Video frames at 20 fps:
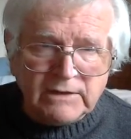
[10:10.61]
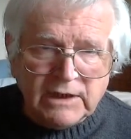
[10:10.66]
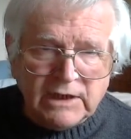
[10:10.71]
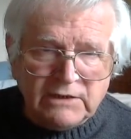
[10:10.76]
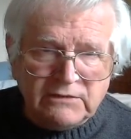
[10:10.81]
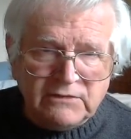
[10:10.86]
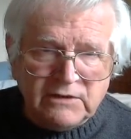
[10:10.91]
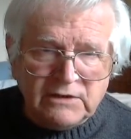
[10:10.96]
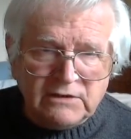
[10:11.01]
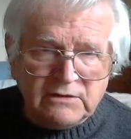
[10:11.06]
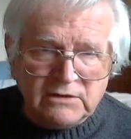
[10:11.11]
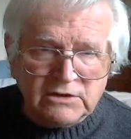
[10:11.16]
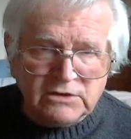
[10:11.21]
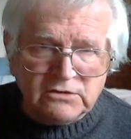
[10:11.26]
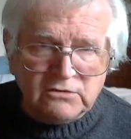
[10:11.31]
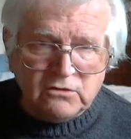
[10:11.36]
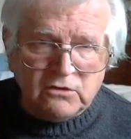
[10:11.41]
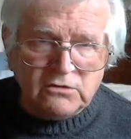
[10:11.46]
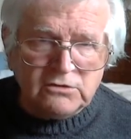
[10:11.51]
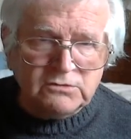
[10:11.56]
I think there's
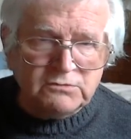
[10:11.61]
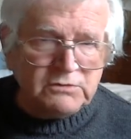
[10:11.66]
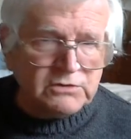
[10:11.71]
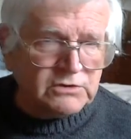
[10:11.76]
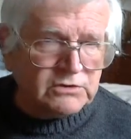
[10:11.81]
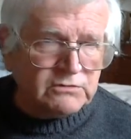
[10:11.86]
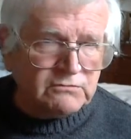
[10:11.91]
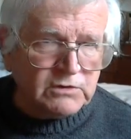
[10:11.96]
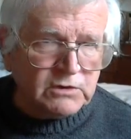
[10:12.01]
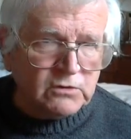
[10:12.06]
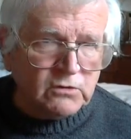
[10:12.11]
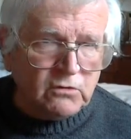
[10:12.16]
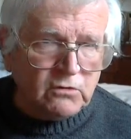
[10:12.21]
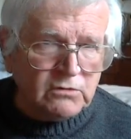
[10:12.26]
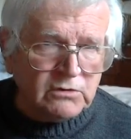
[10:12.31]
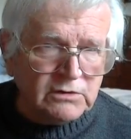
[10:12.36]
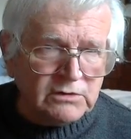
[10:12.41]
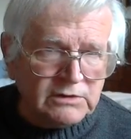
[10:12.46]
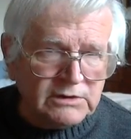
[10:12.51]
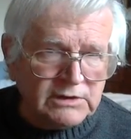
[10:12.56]
lots which the
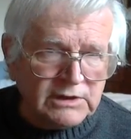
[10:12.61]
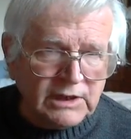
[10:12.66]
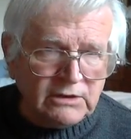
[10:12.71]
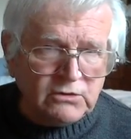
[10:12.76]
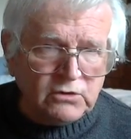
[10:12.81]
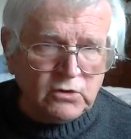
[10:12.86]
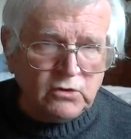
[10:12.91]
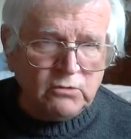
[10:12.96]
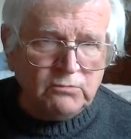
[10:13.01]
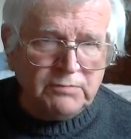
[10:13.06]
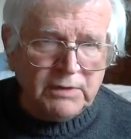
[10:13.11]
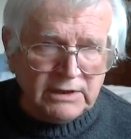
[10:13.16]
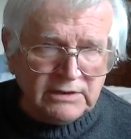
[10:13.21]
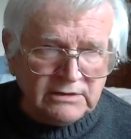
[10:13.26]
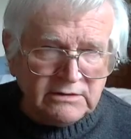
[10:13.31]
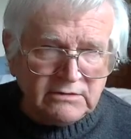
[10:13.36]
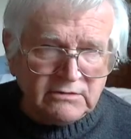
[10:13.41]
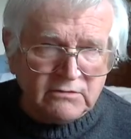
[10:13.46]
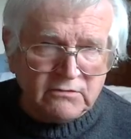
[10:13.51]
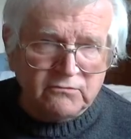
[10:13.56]
recorder can do
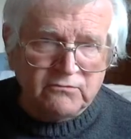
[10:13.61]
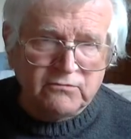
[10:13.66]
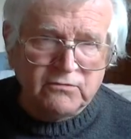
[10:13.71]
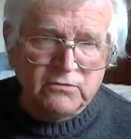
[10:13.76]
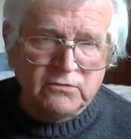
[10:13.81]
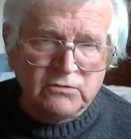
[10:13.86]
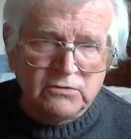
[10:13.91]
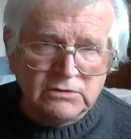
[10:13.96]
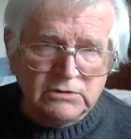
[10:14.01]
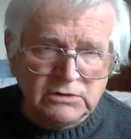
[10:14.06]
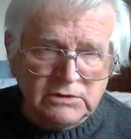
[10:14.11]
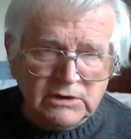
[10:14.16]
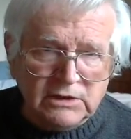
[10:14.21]
better than the flute,